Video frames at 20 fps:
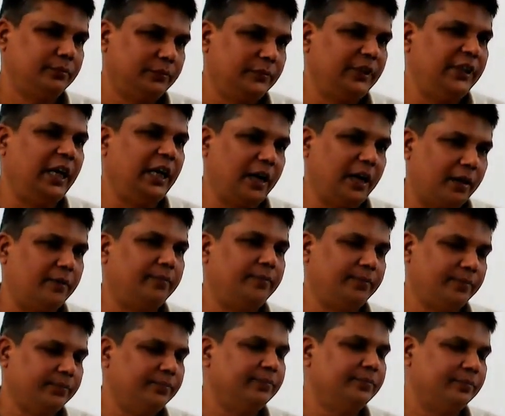Yeah,
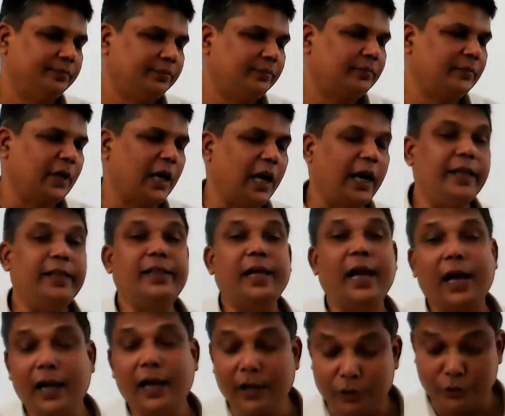I
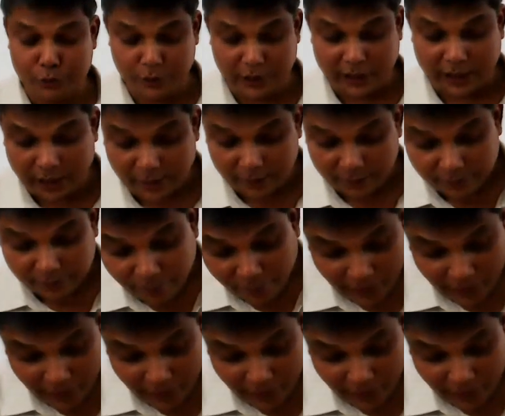thank Aishwarya